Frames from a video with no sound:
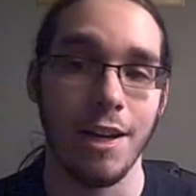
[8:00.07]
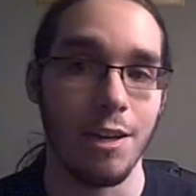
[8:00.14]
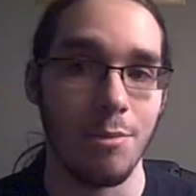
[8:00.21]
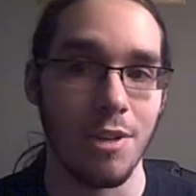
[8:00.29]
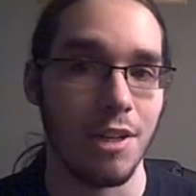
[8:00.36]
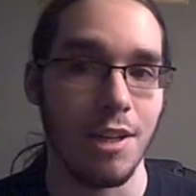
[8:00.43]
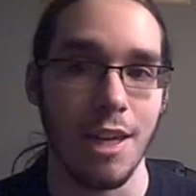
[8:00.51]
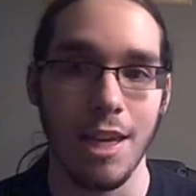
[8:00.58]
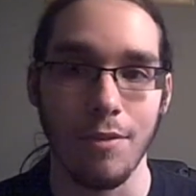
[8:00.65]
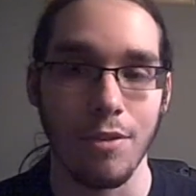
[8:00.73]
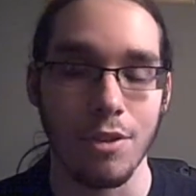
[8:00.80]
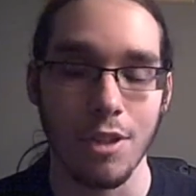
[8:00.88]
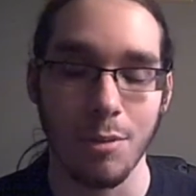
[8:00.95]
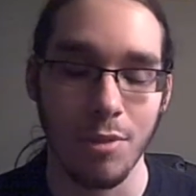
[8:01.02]
item in a
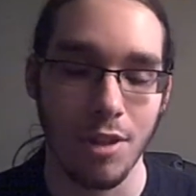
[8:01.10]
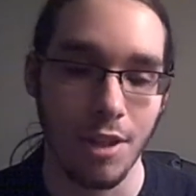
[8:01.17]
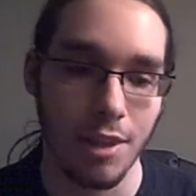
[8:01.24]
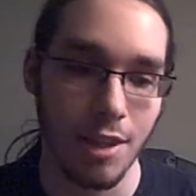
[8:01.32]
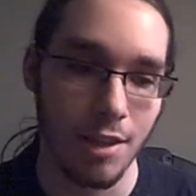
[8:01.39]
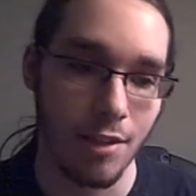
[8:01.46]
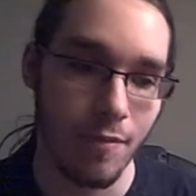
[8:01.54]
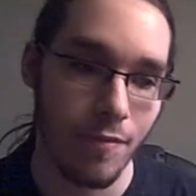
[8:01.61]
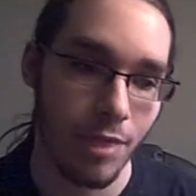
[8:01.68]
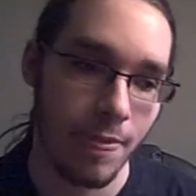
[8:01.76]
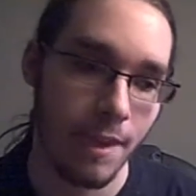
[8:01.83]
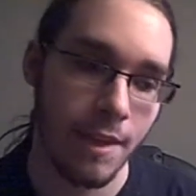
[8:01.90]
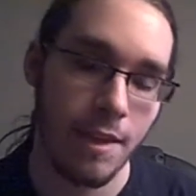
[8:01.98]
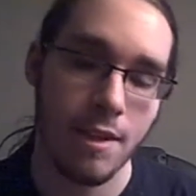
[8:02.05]
cave or something like that.
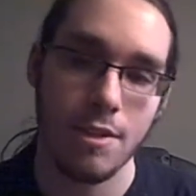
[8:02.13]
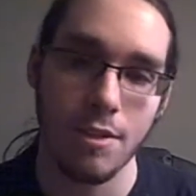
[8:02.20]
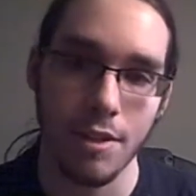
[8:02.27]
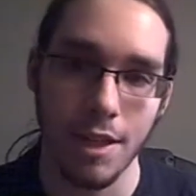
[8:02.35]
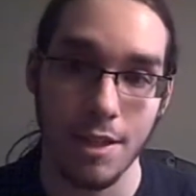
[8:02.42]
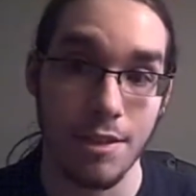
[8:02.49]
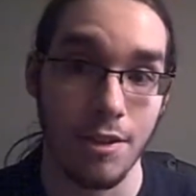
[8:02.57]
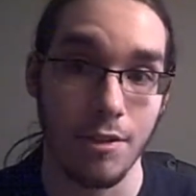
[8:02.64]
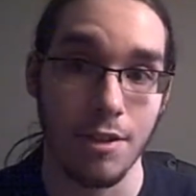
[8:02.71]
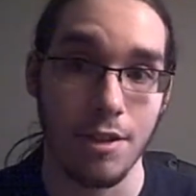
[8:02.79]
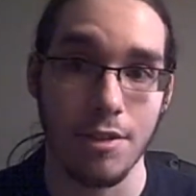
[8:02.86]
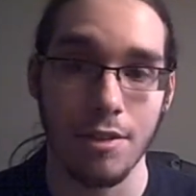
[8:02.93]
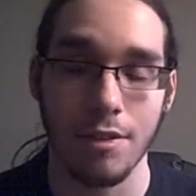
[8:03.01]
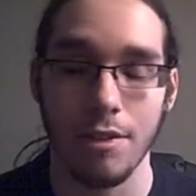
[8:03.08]
So that's
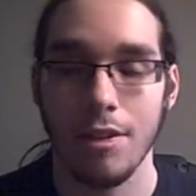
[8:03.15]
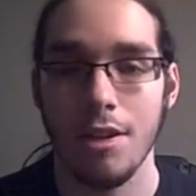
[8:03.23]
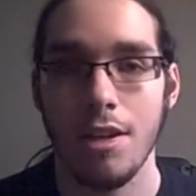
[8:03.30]
interesting.